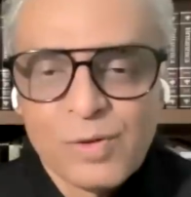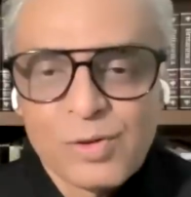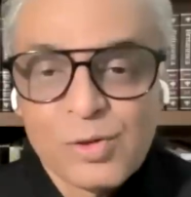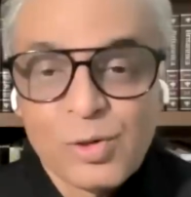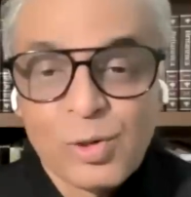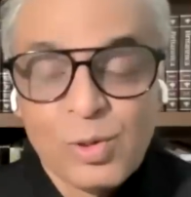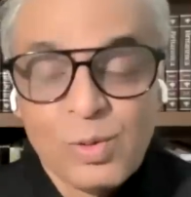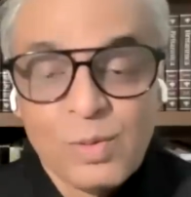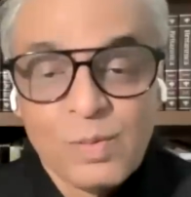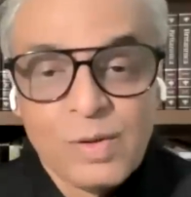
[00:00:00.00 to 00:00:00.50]

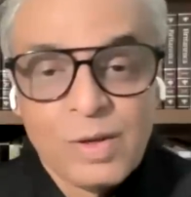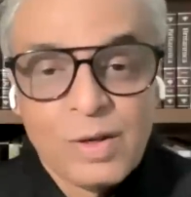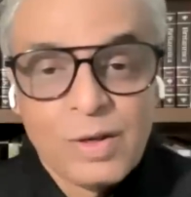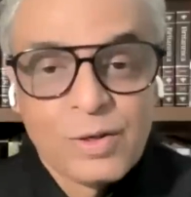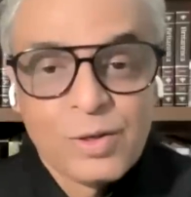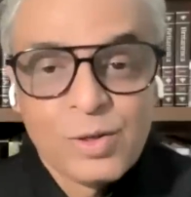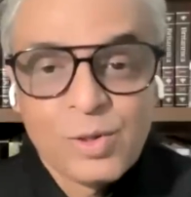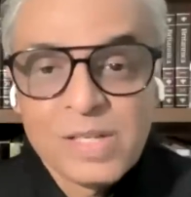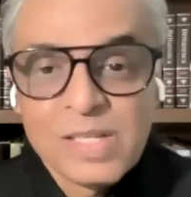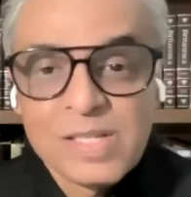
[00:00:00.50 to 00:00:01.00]
So
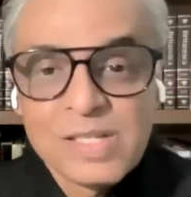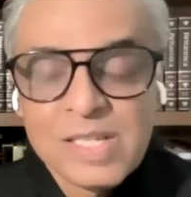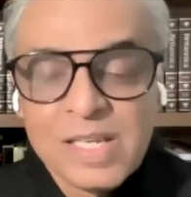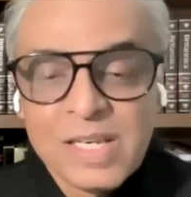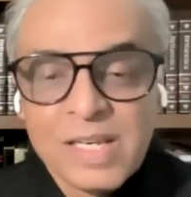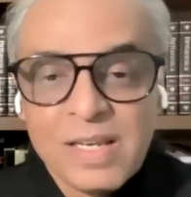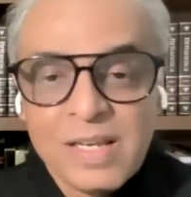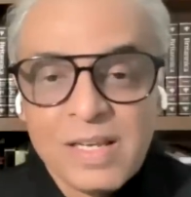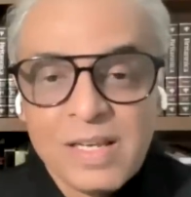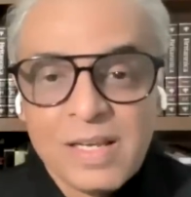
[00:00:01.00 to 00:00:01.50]
you can
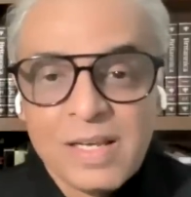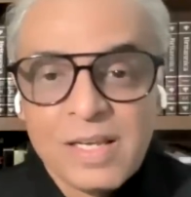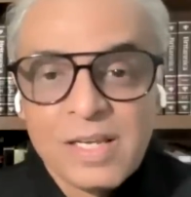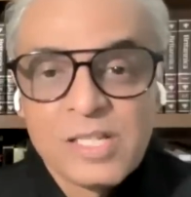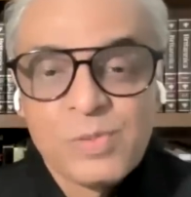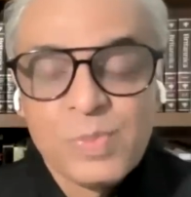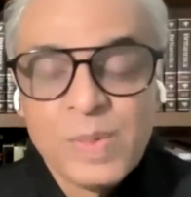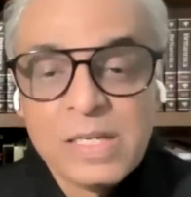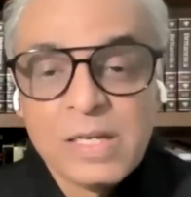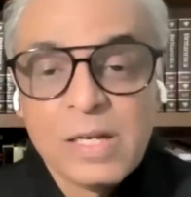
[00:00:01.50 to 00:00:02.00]
say
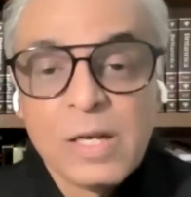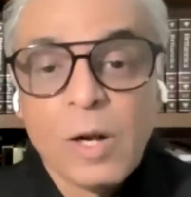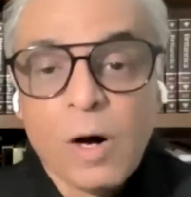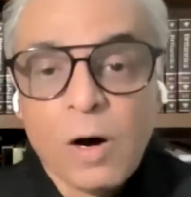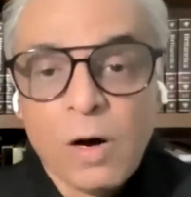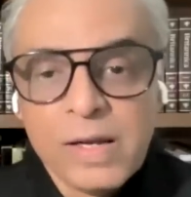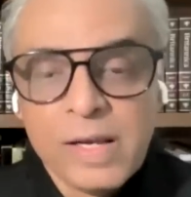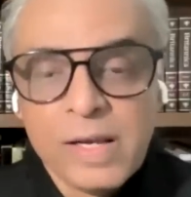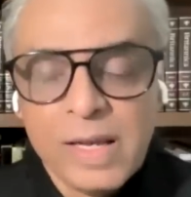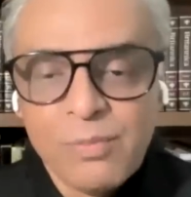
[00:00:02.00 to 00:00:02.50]
it's been a
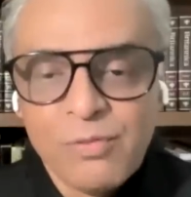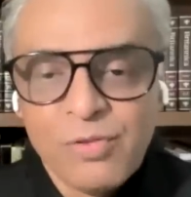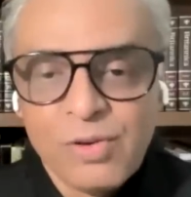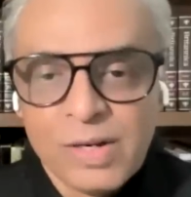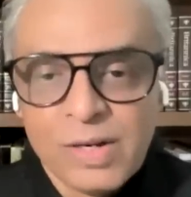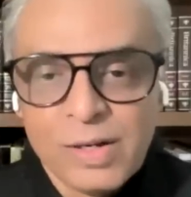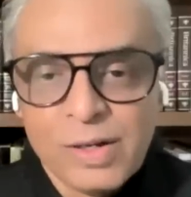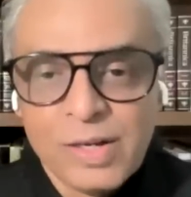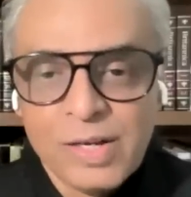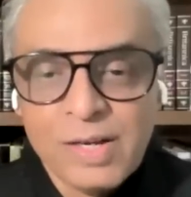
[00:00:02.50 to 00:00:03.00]
long game
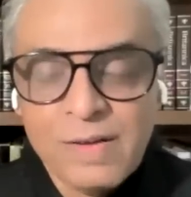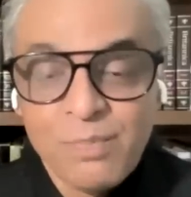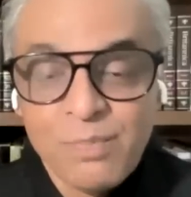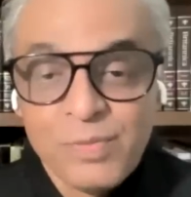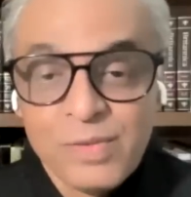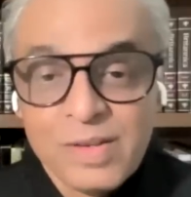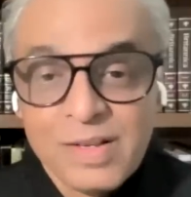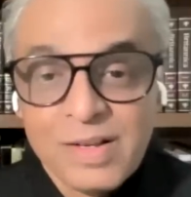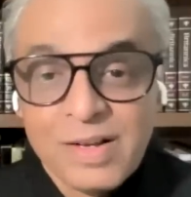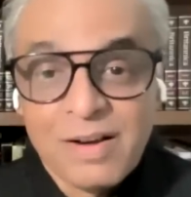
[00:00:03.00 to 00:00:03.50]
for India,
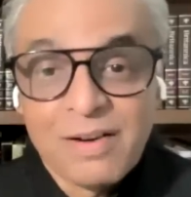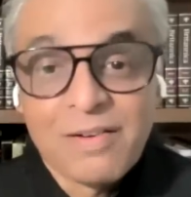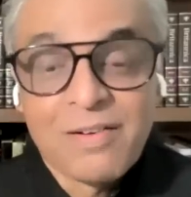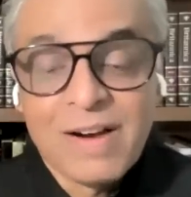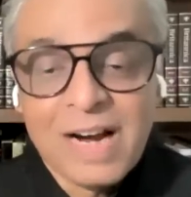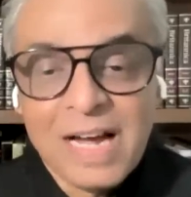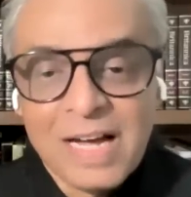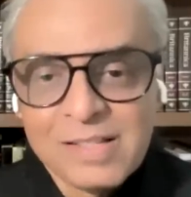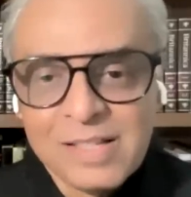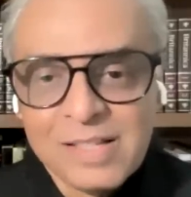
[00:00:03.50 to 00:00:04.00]
a
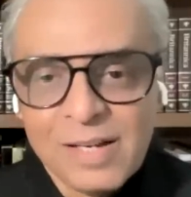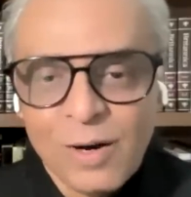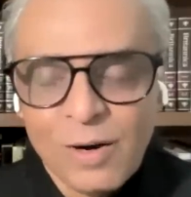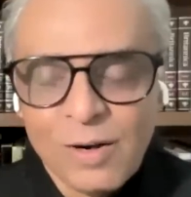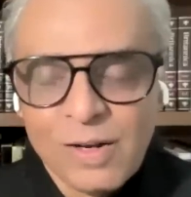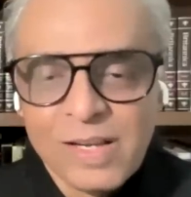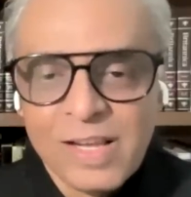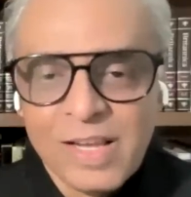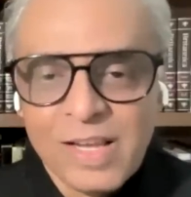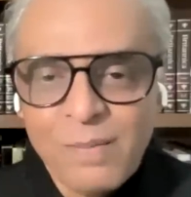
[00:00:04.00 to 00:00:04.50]
rather
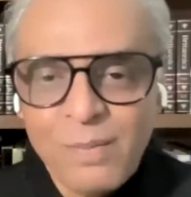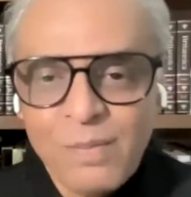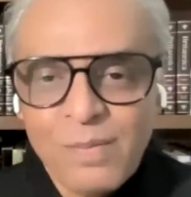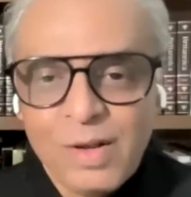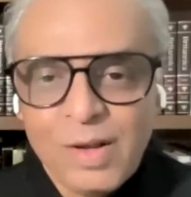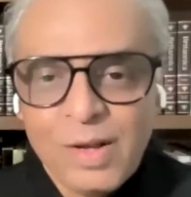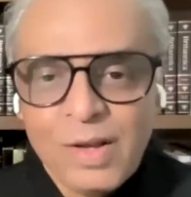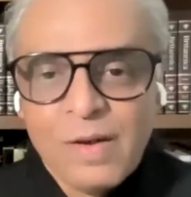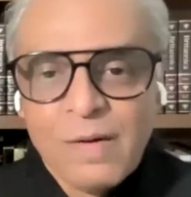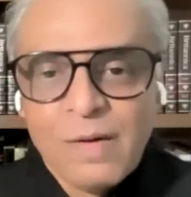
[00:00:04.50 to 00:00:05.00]
long game,
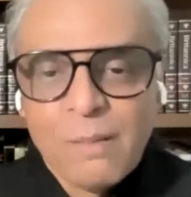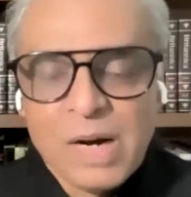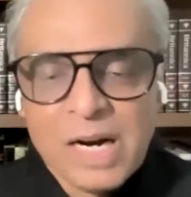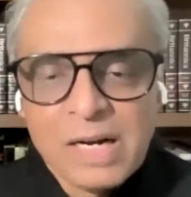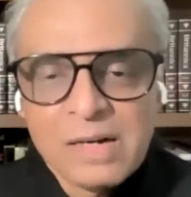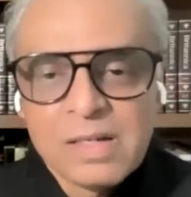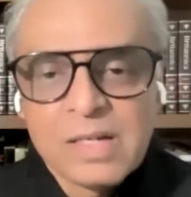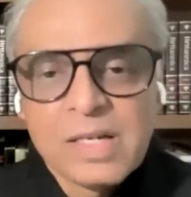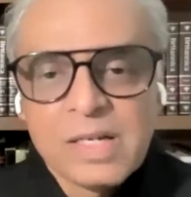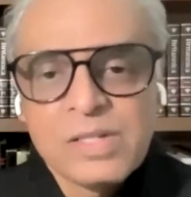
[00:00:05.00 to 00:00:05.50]

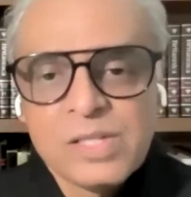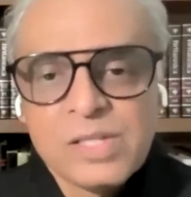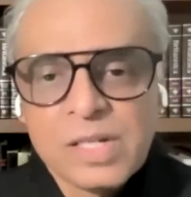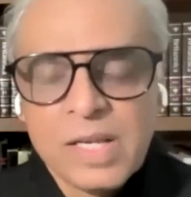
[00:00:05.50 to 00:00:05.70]
but it's a